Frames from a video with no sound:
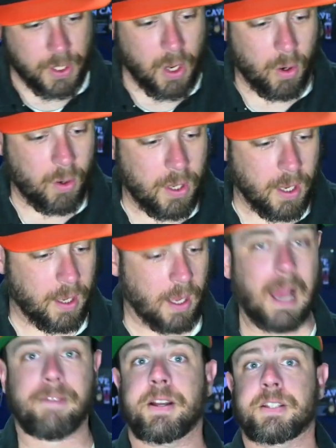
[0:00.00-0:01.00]
So,
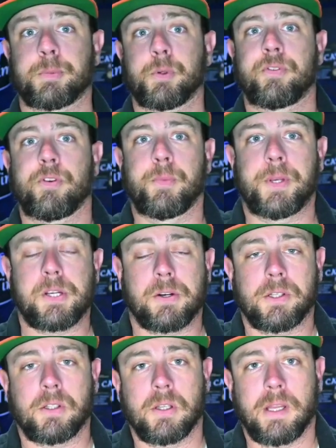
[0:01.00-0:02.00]
I've got some review
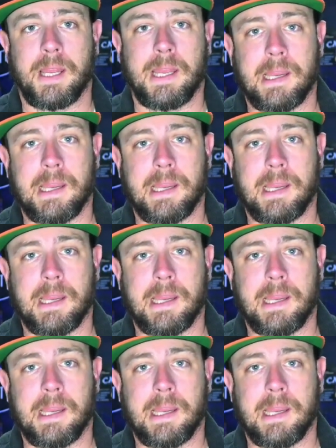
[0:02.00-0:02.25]
material,